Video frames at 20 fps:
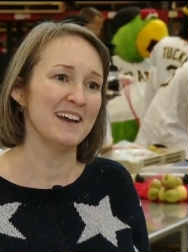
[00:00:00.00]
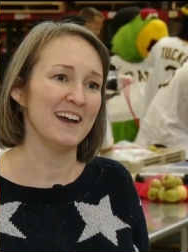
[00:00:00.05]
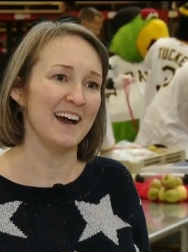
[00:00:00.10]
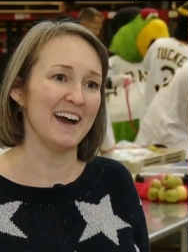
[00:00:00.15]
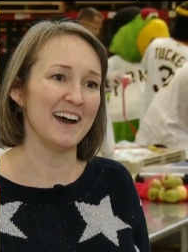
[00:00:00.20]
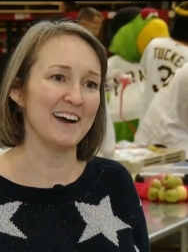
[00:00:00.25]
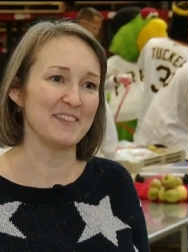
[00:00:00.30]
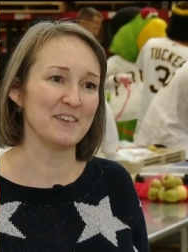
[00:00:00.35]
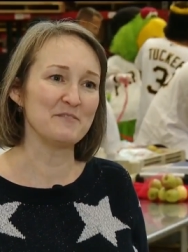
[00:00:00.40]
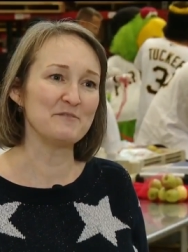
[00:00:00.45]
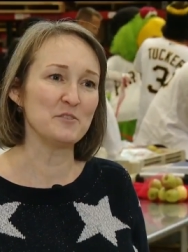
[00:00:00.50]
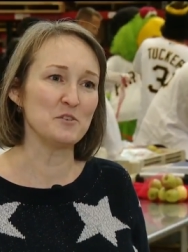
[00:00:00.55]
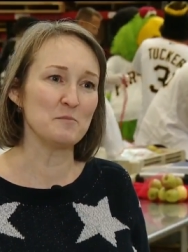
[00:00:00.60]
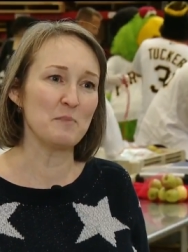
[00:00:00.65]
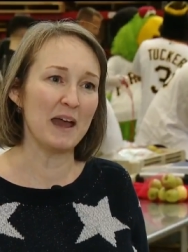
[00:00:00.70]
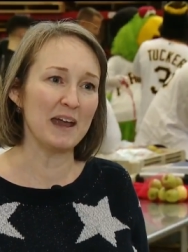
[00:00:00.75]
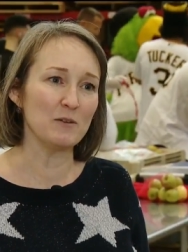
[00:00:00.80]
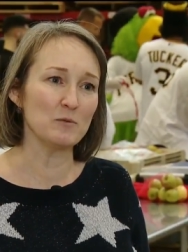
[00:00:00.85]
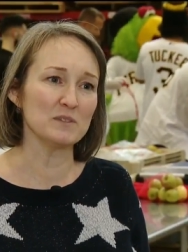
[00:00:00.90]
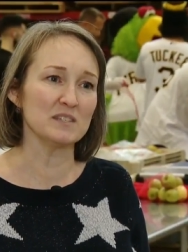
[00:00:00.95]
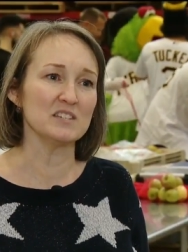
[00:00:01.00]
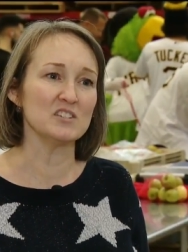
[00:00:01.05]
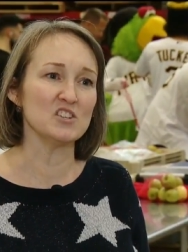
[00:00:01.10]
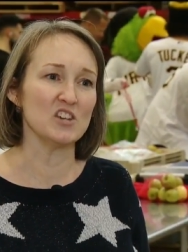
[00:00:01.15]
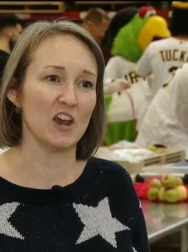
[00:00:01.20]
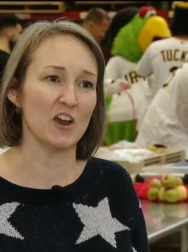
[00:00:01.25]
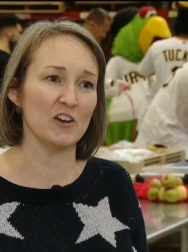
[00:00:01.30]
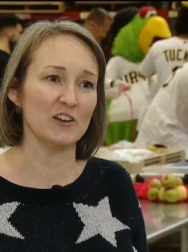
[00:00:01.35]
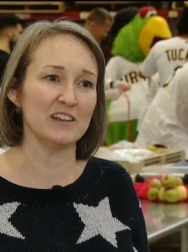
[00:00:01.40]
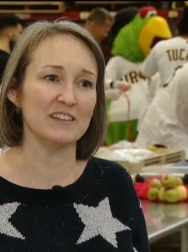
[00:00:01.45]
Uh, the food bank was a
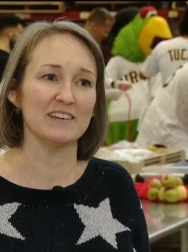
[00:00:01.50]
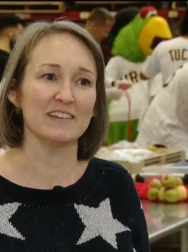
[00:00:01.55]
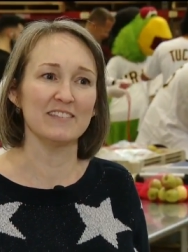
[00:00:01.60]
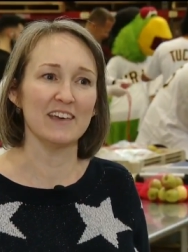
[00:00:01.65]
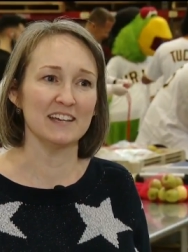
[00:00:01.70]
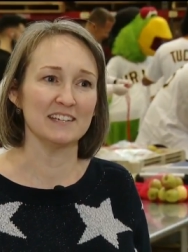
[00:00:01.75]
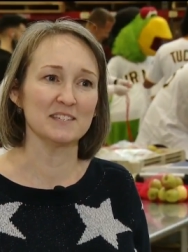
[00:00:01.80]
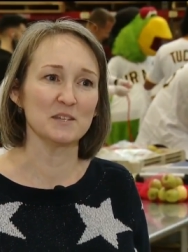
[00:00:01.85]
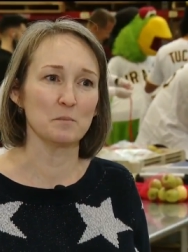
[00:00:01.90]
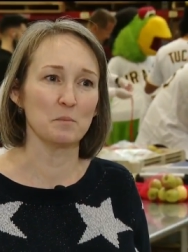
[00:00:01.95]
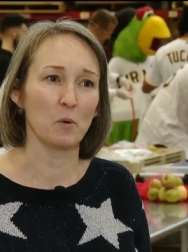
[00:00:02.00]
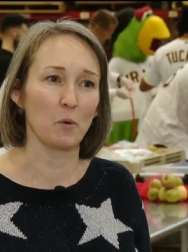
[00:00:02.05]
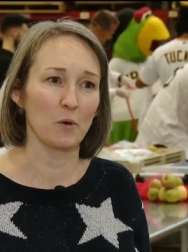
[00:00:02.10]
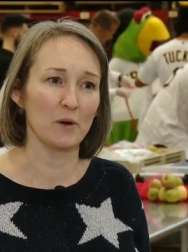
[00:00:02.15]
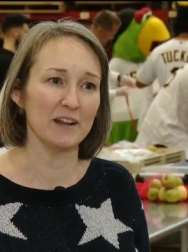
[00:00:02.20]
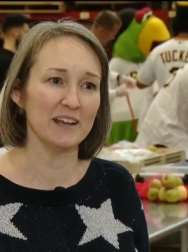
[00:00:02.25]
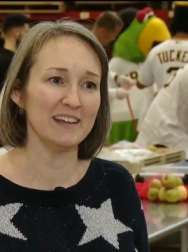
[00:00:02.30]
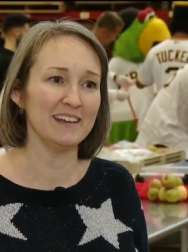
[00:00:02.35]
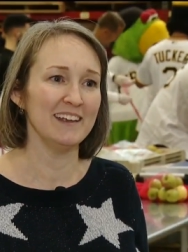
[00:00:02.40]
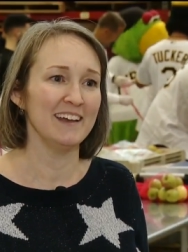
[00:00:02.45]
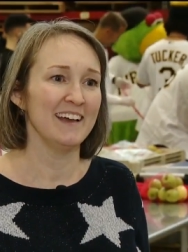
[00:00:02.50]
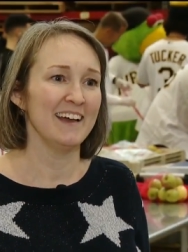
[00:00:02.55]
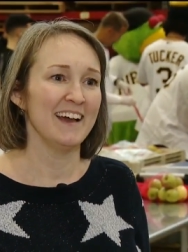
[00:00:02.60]
charity that they supported,